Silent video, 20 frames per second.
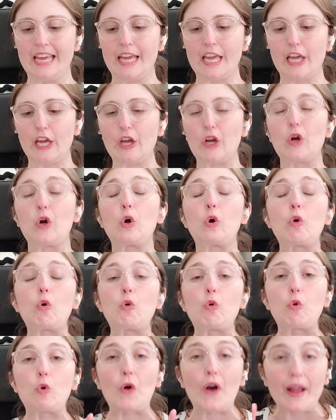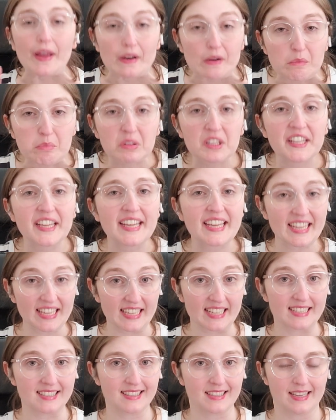incredibly
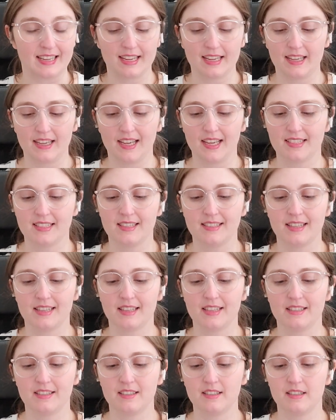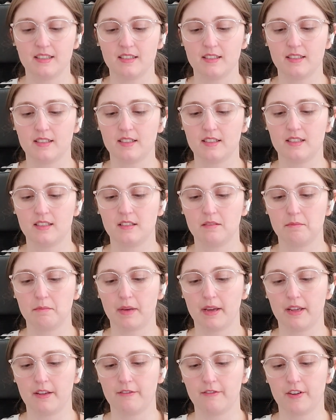easy. As I said, this is
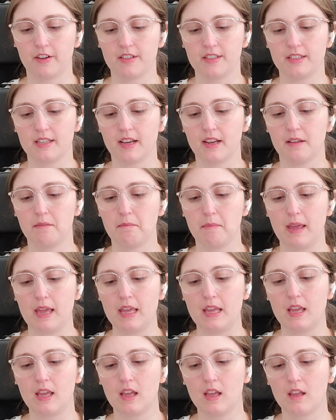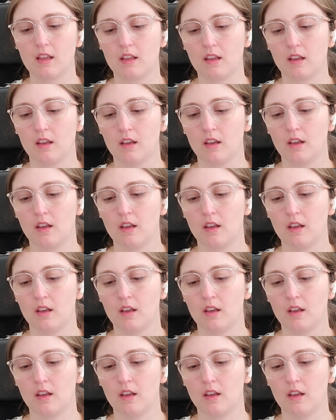my first time making